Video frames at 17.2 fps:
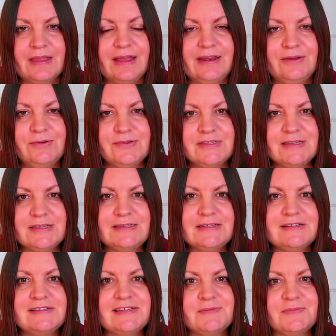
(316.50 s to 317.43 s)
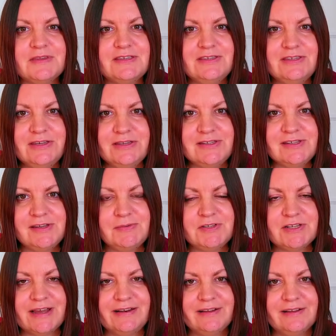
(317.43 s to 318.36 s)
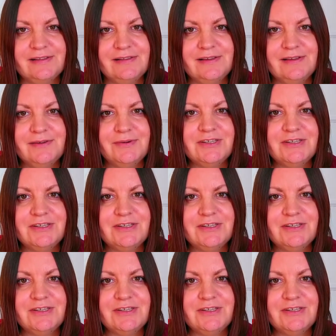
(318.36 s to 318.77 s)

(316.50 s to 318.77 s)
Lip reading: And I also started up this YouTube channel,